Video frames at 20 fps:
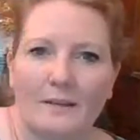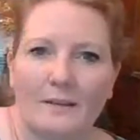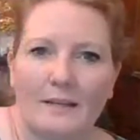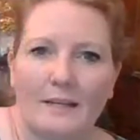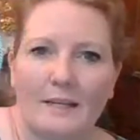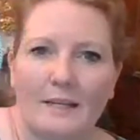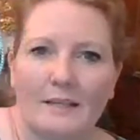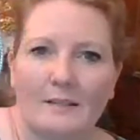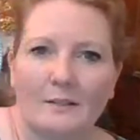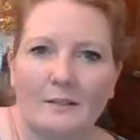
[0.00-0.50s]
They
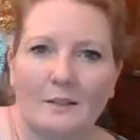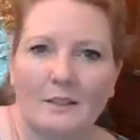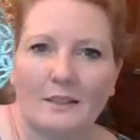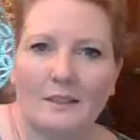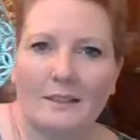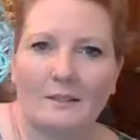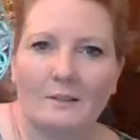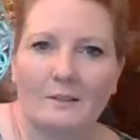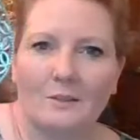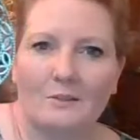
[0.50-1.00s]
kind of look
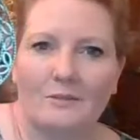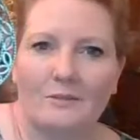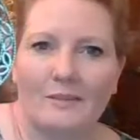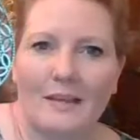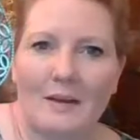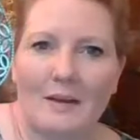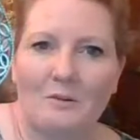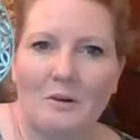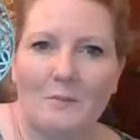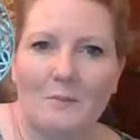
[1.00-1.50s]
like little
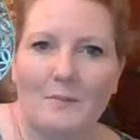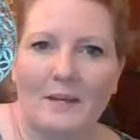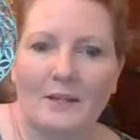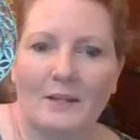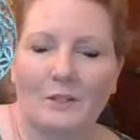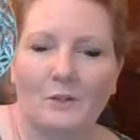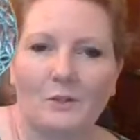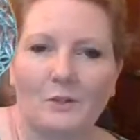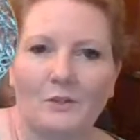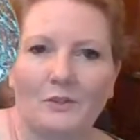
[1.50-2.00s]
flower
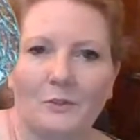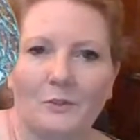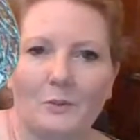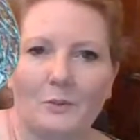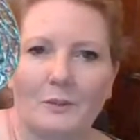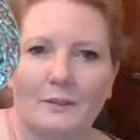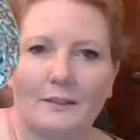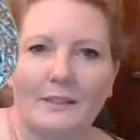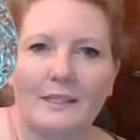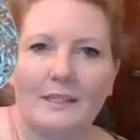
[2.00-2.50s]
petals
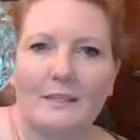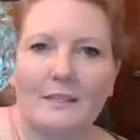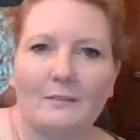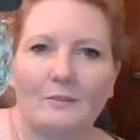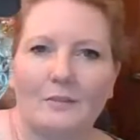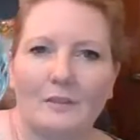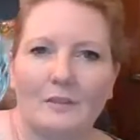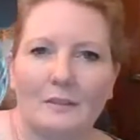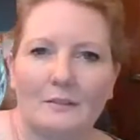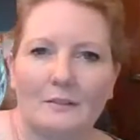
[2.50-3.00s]
or
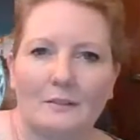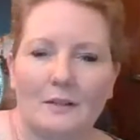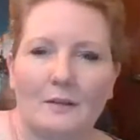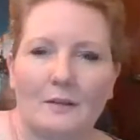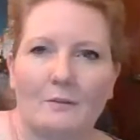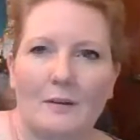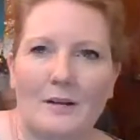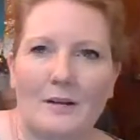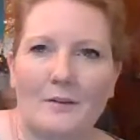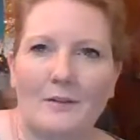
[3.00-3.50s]
leaves
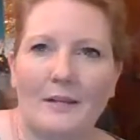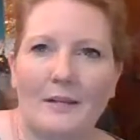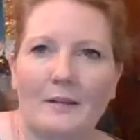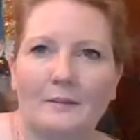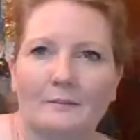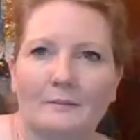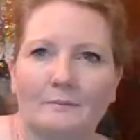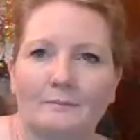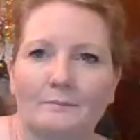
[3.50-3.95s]
around there.